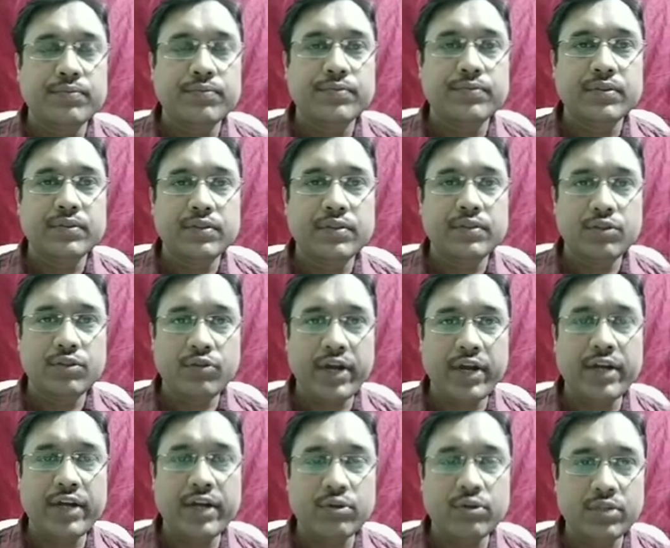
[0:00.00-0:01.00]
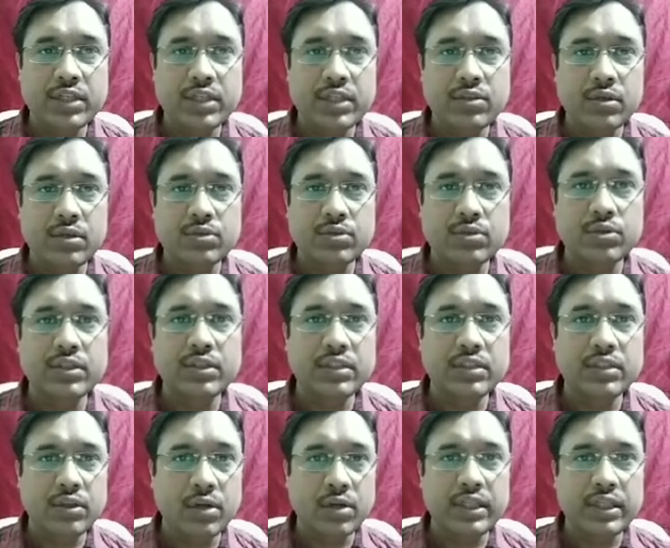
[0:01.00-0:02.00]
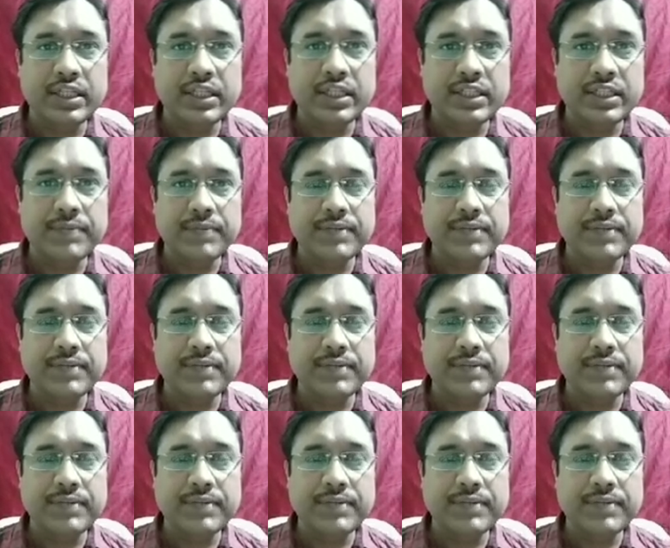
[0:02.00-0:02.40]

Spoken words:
you can do this also. All the steps